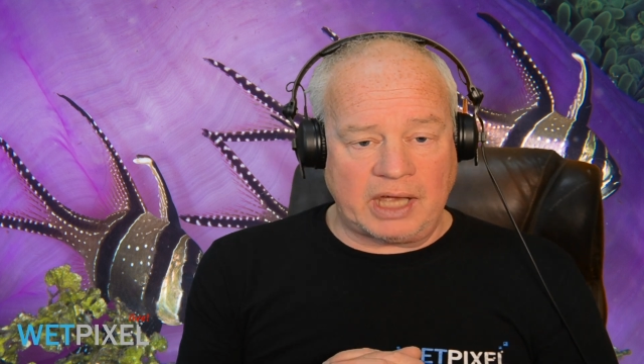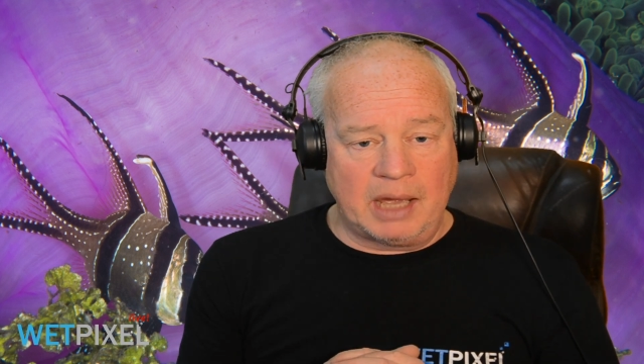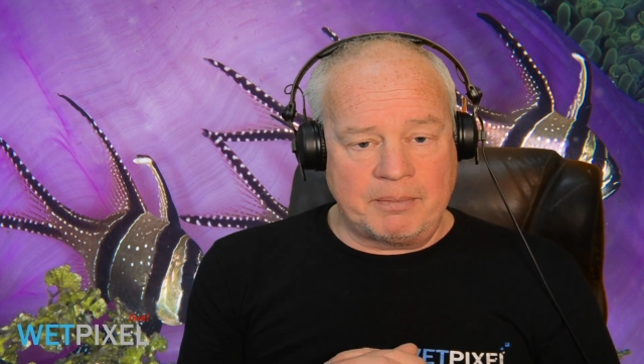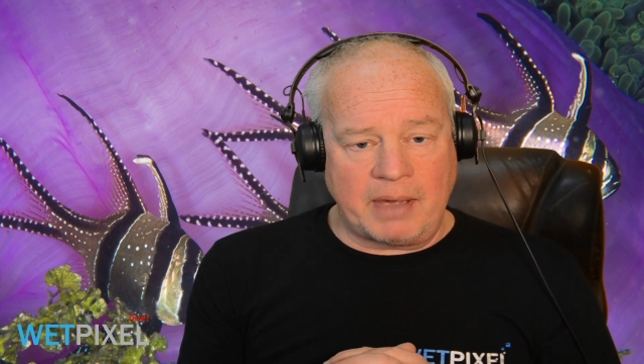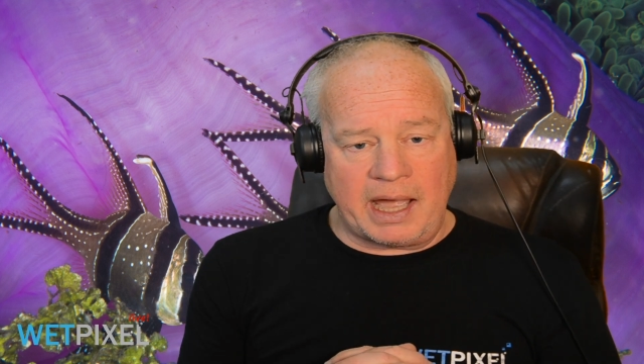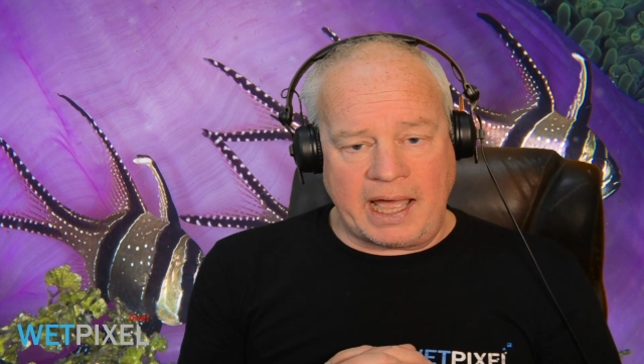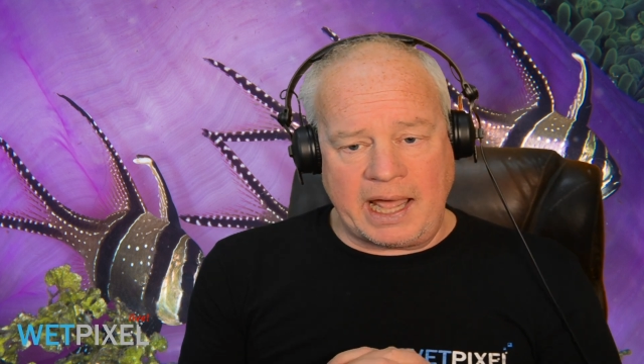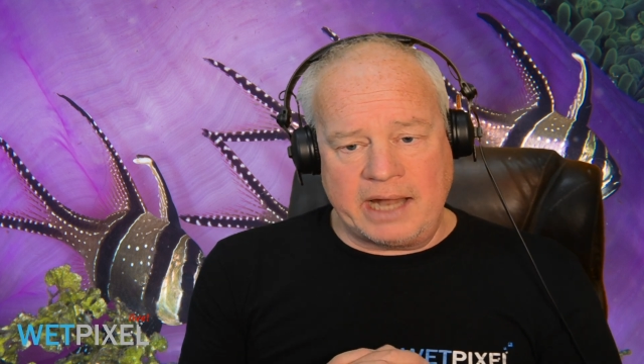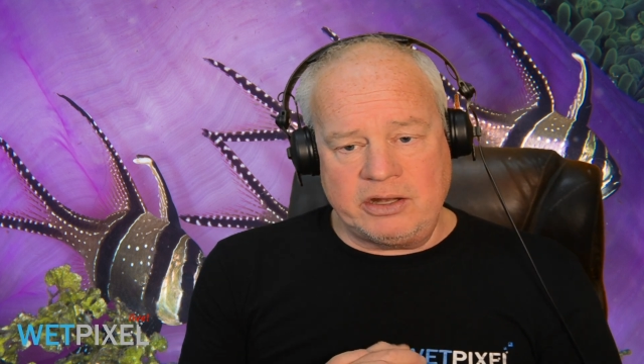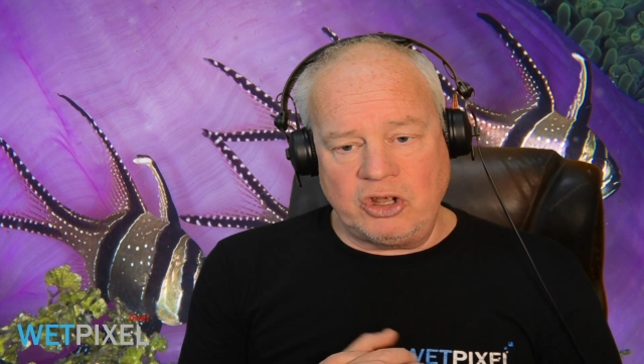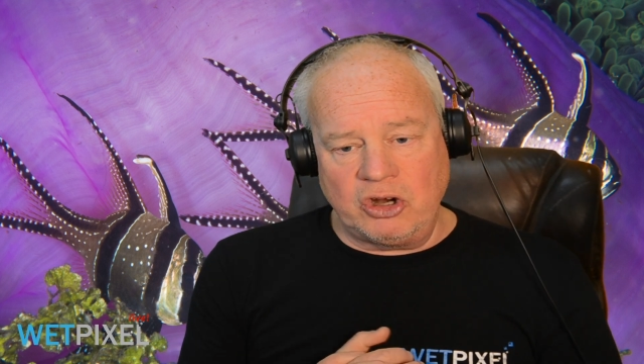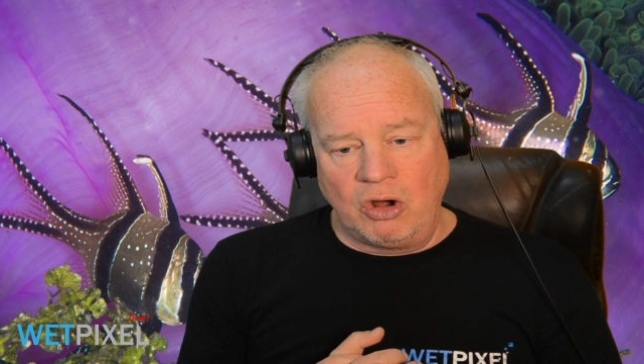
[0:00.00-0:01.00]
and
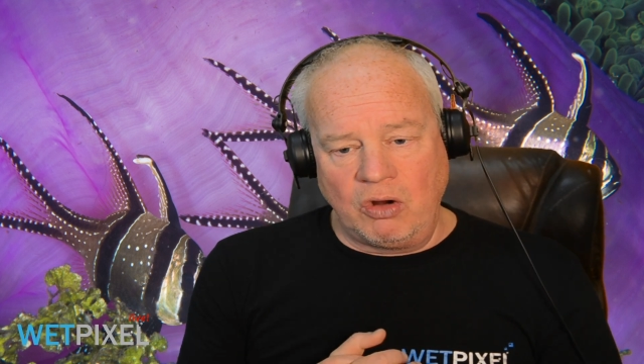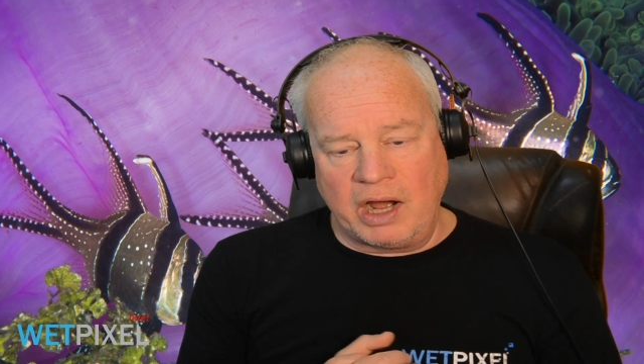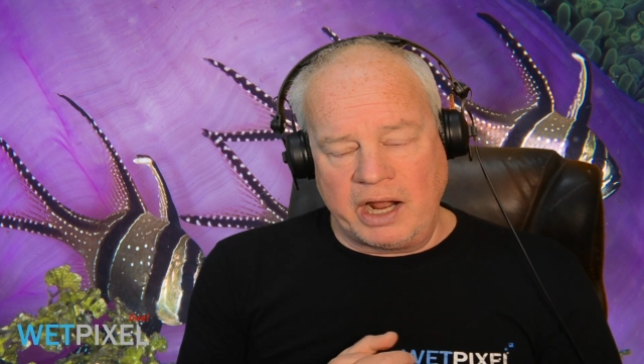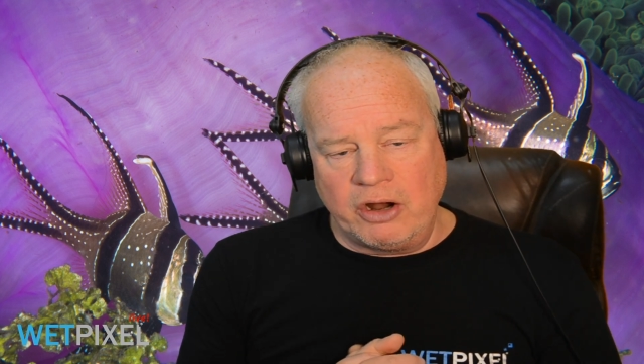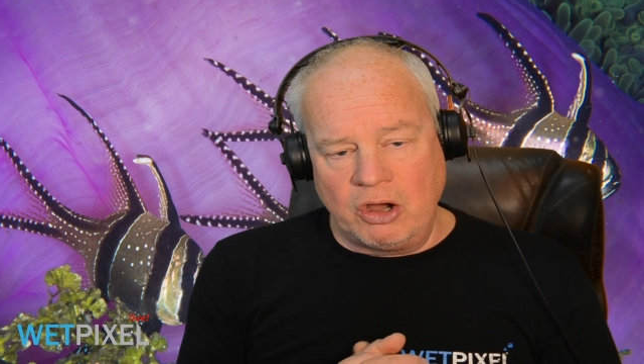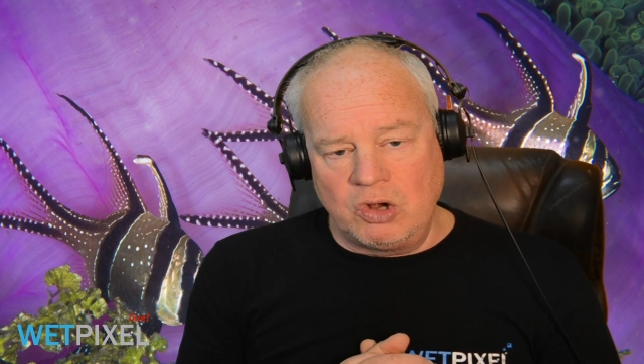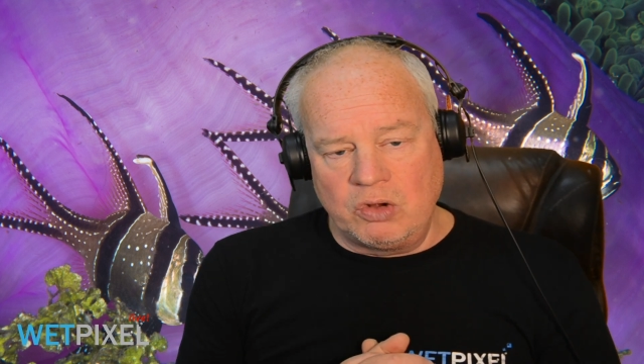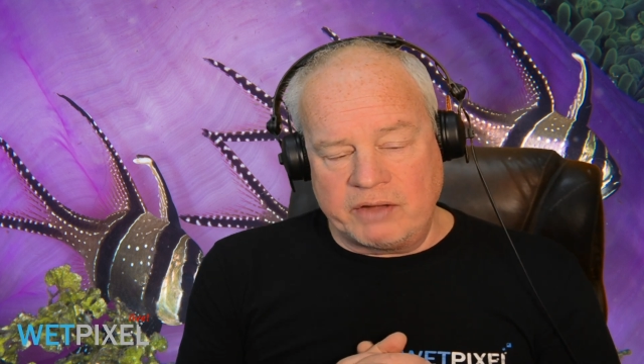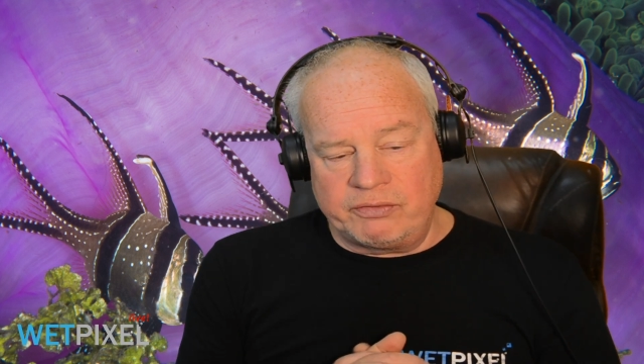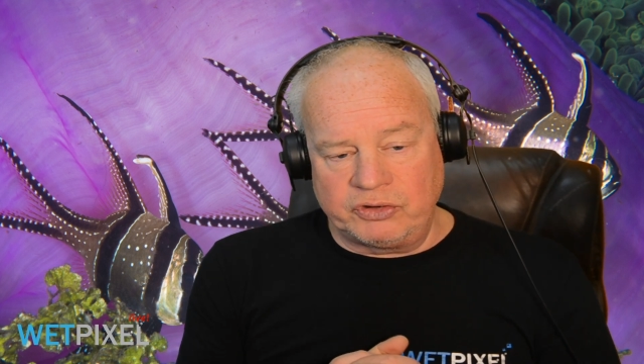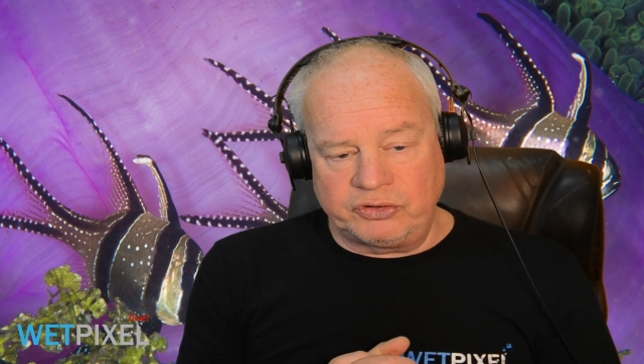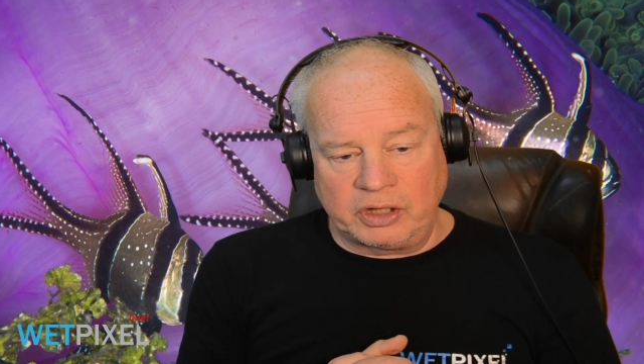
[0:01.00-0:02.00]
I know
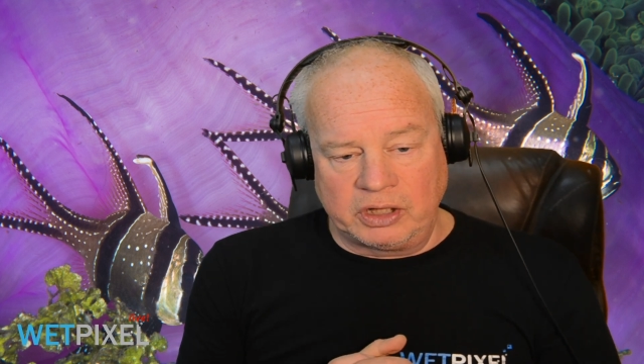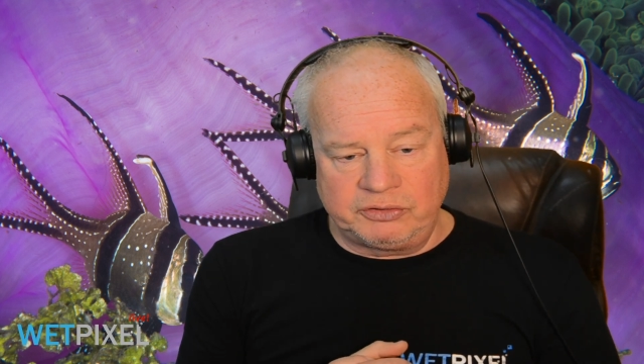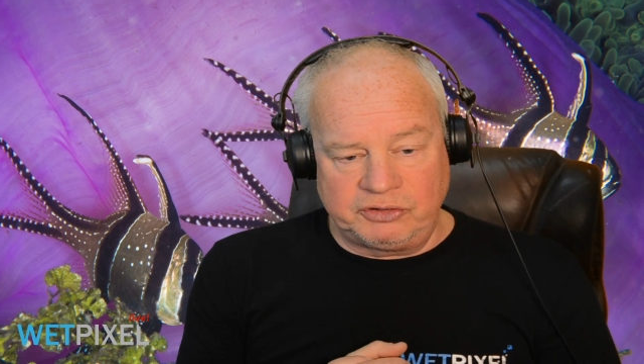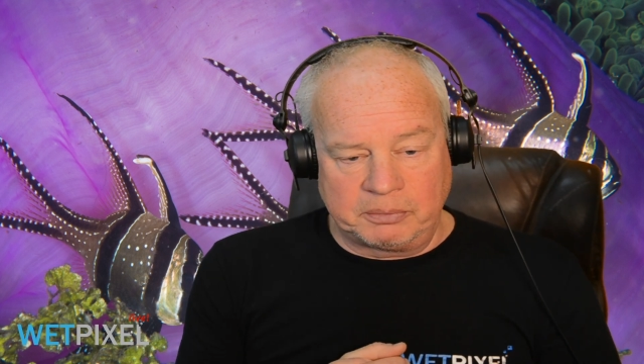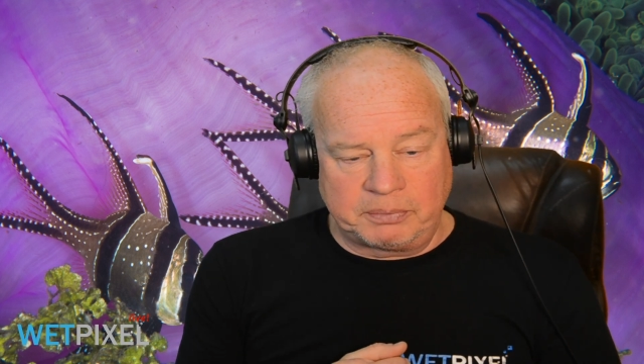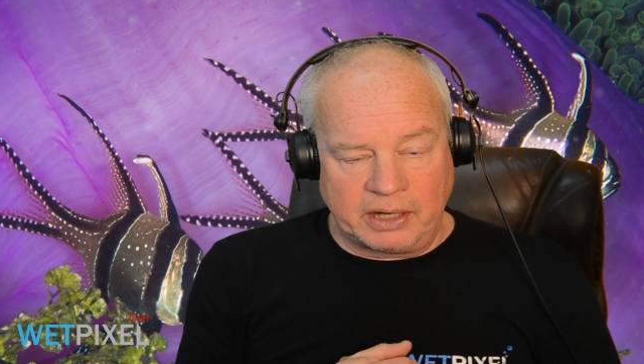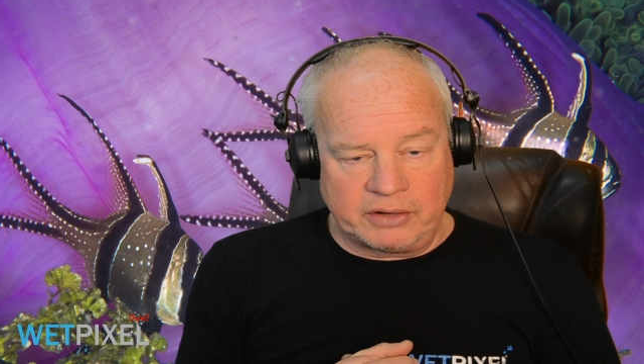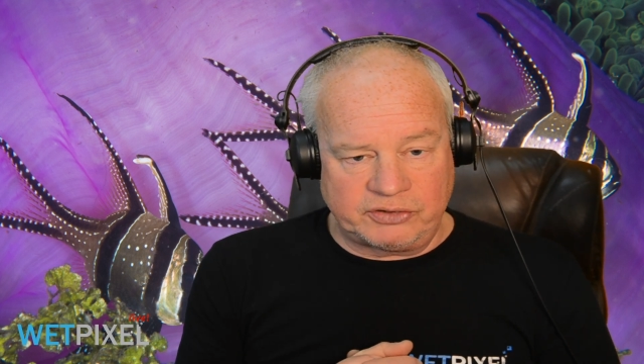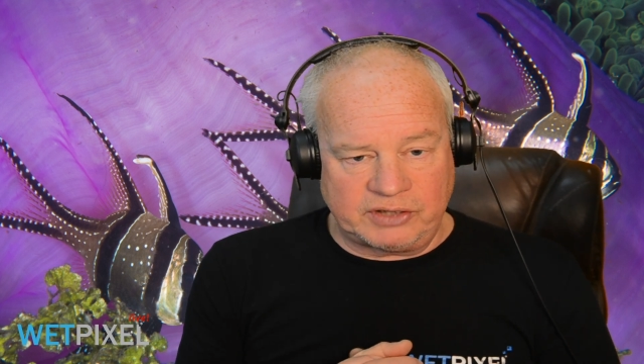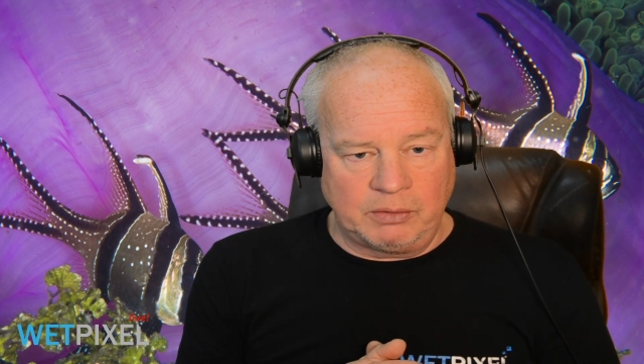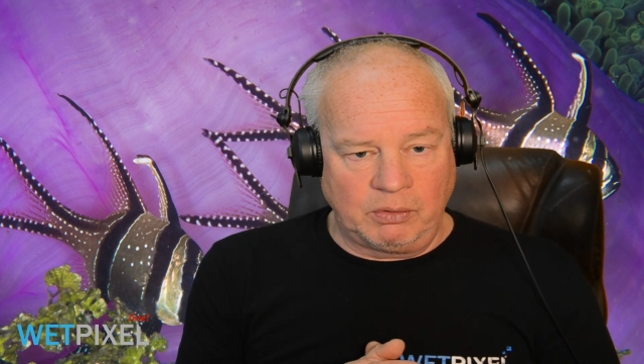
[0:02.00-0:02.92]
everyone's going to jump out and say,